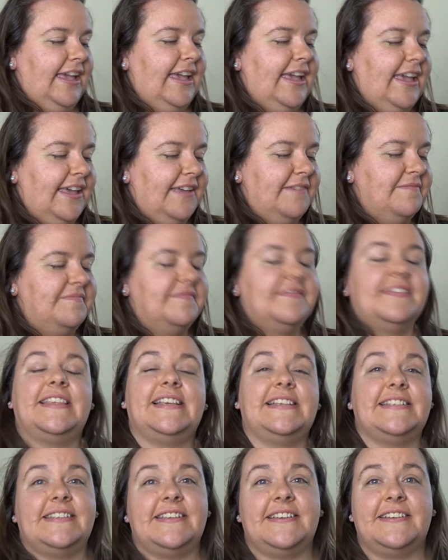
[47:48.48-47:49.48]

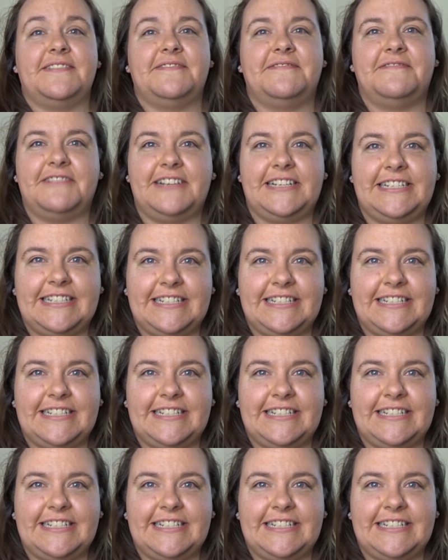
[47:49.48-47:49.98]
there's a free